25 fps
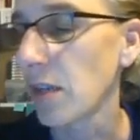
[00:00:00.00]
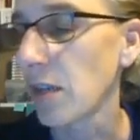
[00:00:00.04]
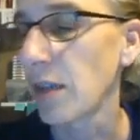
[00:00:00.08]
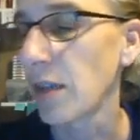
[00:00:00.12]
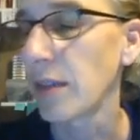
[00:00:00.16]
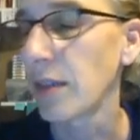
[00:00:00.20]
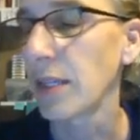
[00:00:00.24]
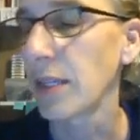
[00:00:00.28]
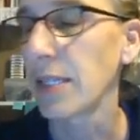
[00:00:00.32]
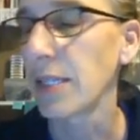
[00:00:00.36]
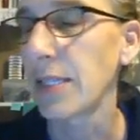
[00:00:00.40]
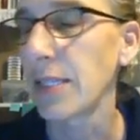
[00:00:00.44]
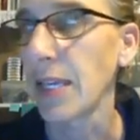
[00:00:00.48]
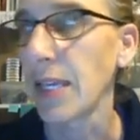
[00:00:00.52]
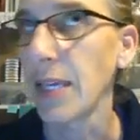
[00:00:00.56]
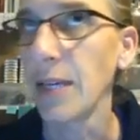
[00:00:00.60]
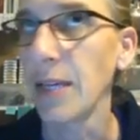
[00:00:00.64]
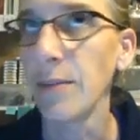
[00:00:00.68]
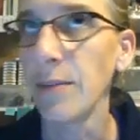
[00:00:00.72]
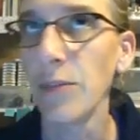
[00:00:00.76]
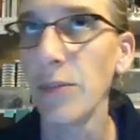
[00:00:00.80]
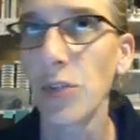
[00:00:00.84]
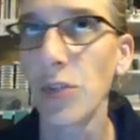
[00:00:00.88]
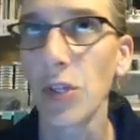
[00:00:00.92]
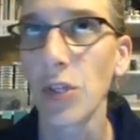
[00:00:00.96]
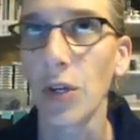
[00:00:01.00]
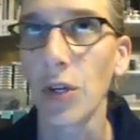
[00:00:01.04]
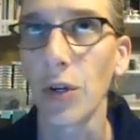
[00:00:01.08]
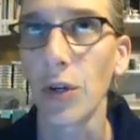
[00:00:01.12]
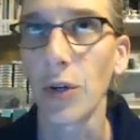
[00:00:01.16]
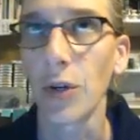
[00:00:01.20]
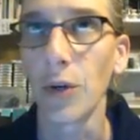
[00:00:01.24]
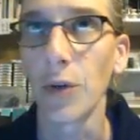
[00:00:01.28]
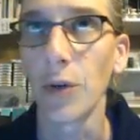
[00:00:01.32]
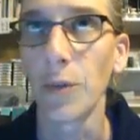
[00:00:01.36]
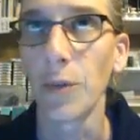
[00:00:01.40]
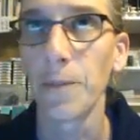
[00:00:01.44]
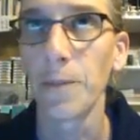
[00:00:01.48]
on the exam.
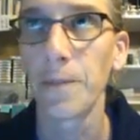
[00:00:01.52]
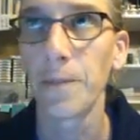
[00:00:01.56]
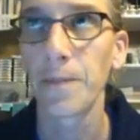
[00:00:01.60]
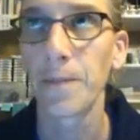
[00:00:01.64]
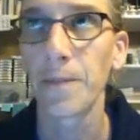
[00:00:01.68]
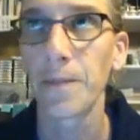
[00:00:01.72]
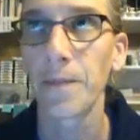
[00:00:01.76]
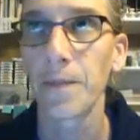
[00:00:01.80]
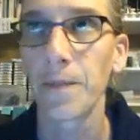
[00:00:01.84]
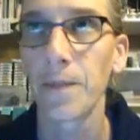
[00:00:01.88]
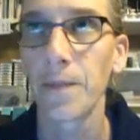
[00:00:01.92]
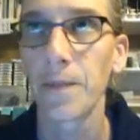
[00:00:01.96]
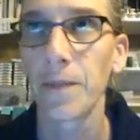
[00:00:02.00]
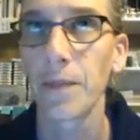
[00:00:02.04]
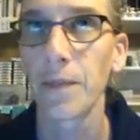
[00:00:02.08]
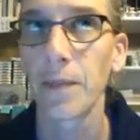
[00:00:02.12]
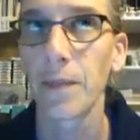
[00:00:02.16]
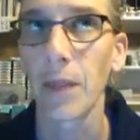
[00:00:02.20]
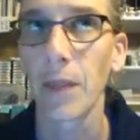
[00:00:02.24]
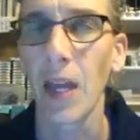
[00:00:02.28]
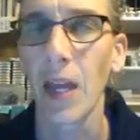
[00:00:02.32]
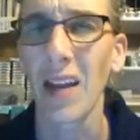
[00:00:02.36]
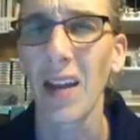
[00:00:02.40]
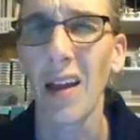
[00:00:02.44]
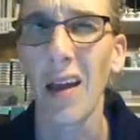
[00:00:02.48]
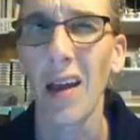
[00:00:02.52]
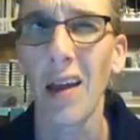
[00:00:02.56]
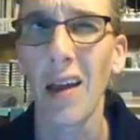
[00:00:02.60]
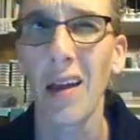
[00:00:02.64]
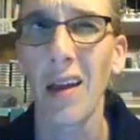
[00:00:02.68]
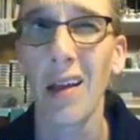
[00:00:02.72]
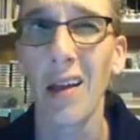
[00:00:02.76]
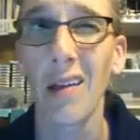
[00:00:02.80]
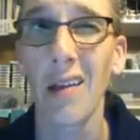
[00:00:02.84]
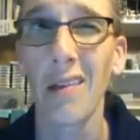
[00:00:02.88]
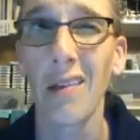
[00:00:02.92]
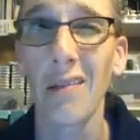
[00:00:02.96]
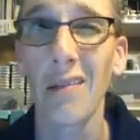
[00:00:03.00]
So
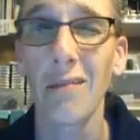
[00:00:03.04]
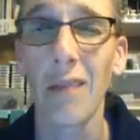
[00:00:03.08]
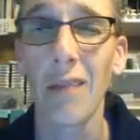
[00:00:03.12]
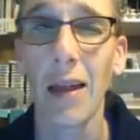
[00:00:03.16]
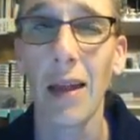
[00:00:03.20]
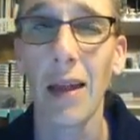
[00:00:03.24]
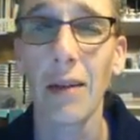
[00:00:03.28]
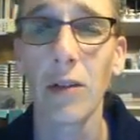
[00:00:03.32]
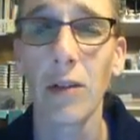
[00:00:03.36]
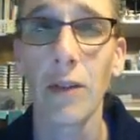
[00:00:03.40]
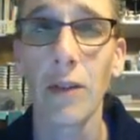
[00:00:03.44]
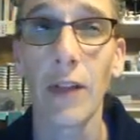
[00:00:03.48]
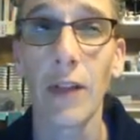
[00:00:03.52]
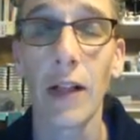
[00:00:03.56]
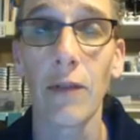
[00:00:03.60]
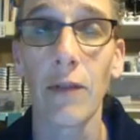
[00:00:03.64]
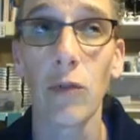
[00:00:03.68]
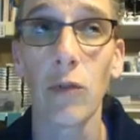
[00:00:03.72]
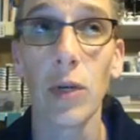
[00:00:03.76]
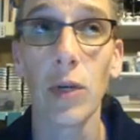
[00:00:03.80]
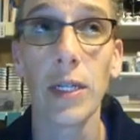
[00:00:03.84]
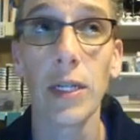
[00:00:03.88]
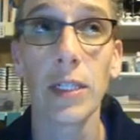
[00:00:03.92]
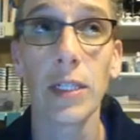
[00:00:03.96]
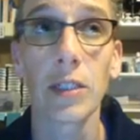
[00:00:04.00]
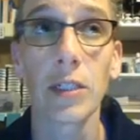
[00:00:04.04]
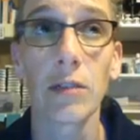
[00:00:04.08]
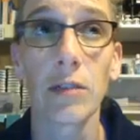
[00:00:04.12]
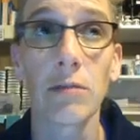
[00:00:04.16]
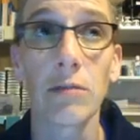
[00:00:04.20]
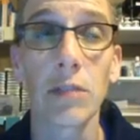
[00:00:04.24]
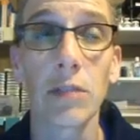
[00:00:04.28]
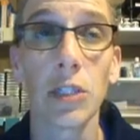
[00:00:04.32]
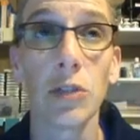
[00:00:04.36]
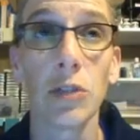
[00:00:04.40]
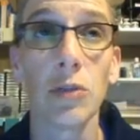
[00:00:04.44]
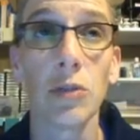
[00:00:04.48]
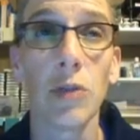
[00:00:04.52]
I don't know if I'll have 1 or
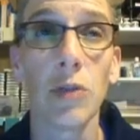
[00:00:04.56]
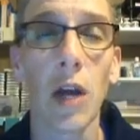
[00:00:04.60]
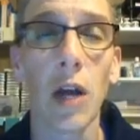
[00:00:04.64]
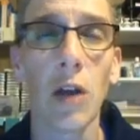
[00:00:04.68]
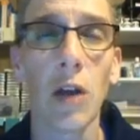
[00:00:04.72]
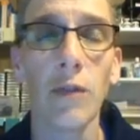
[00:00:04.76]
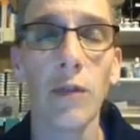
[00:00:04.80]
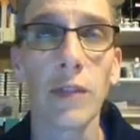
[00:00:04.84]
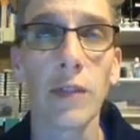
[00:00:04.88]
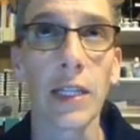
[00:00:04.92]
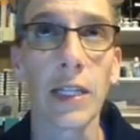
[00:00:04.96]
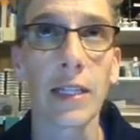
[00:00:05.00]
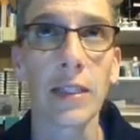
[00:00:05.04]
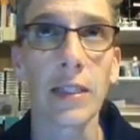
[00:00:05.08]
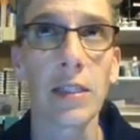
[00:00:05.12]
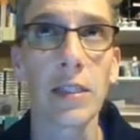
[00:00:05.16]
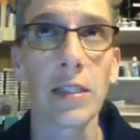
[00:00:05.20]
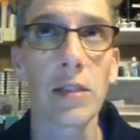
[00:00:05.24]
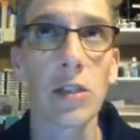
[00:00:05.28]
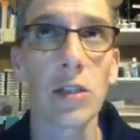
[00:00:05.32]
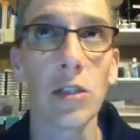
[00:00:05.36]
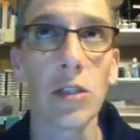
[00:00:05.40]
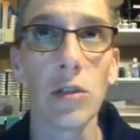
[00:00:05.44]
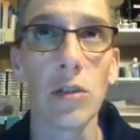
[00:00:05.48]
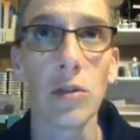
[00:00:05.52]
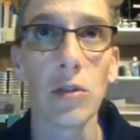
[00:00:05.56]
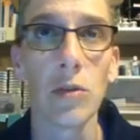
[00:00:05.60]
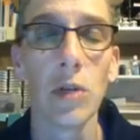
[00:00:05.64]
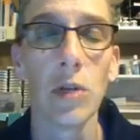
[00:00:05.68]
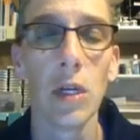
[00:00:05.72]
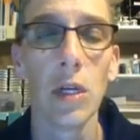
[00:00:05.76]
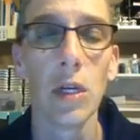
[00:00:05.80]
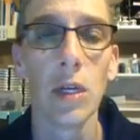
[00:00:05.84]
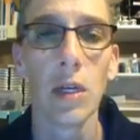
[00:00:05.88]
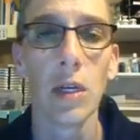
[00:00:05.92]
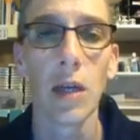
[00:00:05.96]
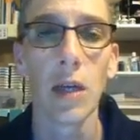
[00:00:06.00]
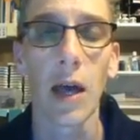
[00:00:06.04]
2, hopefully at least 2.
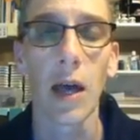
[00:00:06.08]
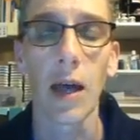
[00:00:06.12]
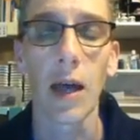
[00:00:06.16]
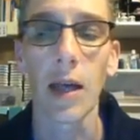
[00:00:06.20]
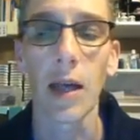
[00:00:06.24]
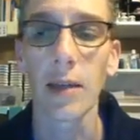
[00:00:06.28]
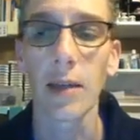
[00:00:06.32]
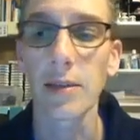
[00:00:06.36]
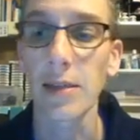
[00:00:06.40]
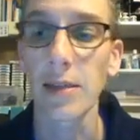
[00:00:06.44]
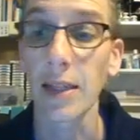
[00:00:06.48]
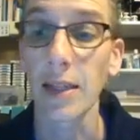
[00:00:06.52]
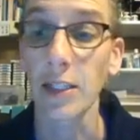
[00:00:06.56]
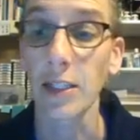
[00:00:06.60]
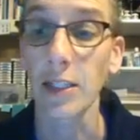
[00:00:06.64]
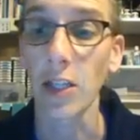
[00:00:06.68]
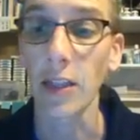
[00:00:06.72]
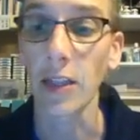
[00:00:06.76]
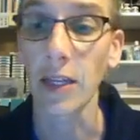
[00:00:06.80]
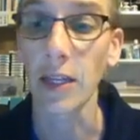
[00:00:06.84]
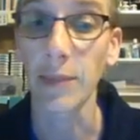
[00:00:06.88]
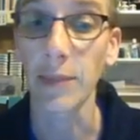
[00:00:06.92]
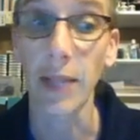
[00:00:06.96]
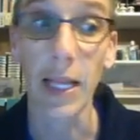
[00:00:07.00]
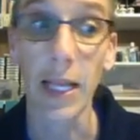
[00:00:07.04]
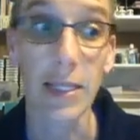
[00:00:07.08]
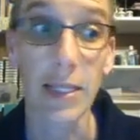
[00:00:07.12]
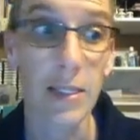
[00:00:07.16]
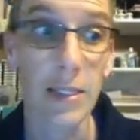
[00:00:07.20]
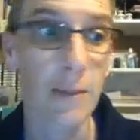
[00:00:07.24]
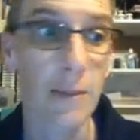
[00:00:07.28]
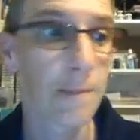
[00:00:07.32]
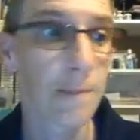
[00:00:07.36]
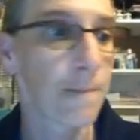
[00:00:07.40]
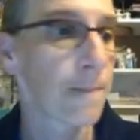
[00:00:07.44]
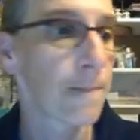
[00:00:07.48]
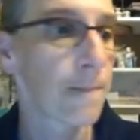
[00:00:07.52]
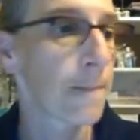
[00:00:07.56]
Select all that
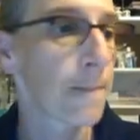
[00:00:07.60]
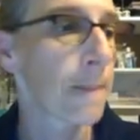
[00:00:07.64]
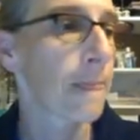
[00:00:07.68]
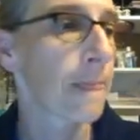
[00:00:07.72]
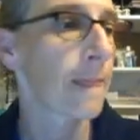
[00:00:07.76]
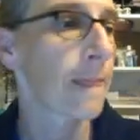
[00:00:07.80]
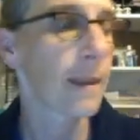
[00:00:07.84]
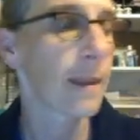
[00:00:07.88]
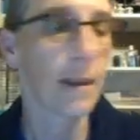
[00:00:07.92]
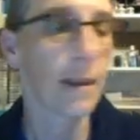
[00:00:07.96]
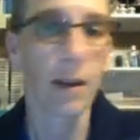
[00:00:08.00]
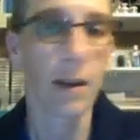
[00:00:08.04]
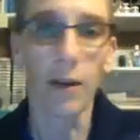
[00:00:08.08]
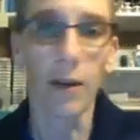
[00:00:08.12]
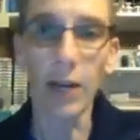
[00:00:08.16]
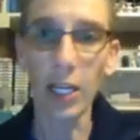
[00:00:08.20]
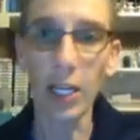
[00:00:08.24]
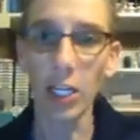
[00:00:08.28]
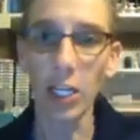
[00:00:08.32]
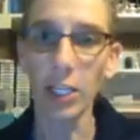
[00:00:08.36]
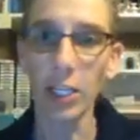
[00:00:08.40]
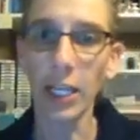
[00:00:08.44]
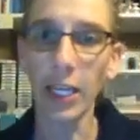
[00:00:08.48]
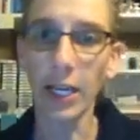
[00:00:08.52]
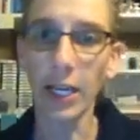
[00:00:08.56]
applies. All right, good